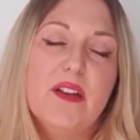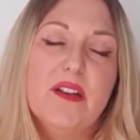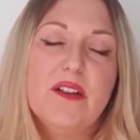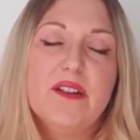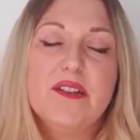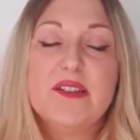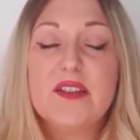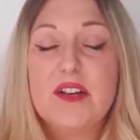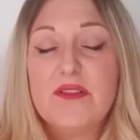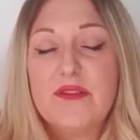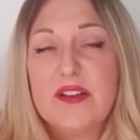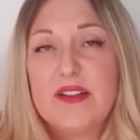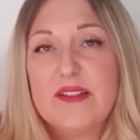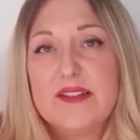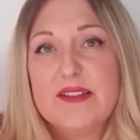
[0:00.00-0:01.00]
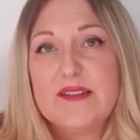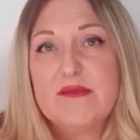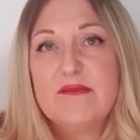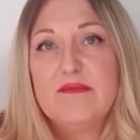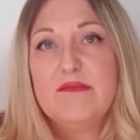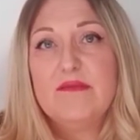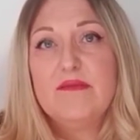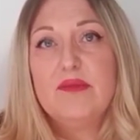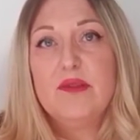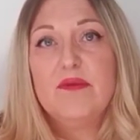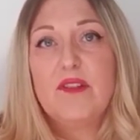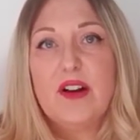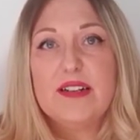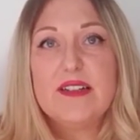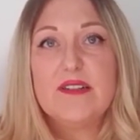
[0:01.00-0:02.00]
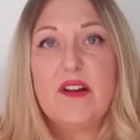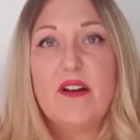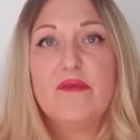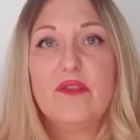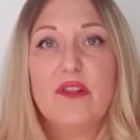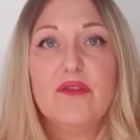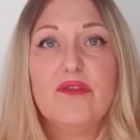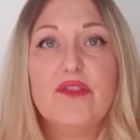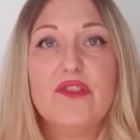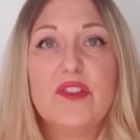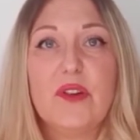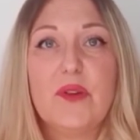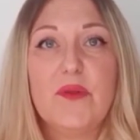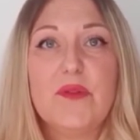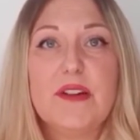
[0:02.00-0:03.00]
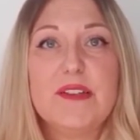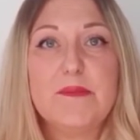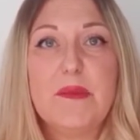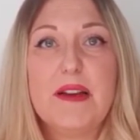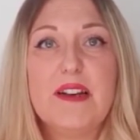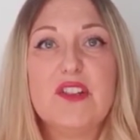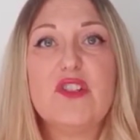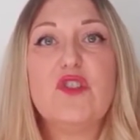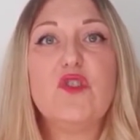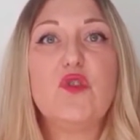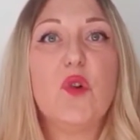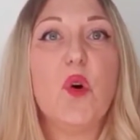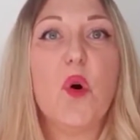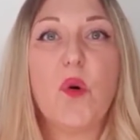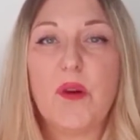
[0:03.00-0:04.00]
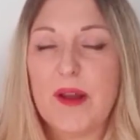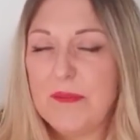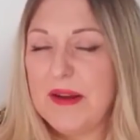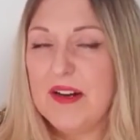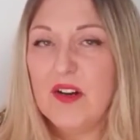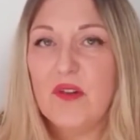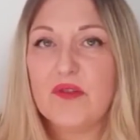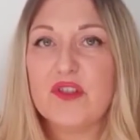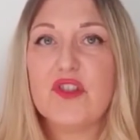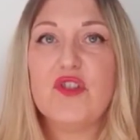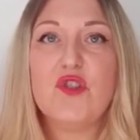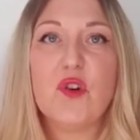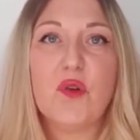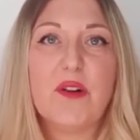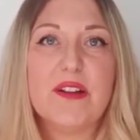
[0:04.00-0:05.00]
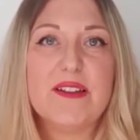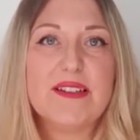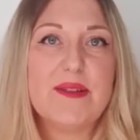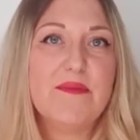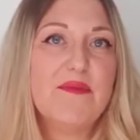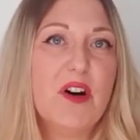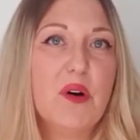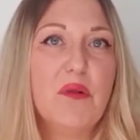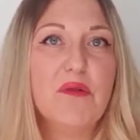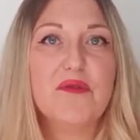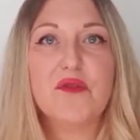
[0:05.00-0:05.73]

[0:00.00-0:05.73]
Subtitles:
service provider that I've gone to. There's been a story, a big long story that's involved,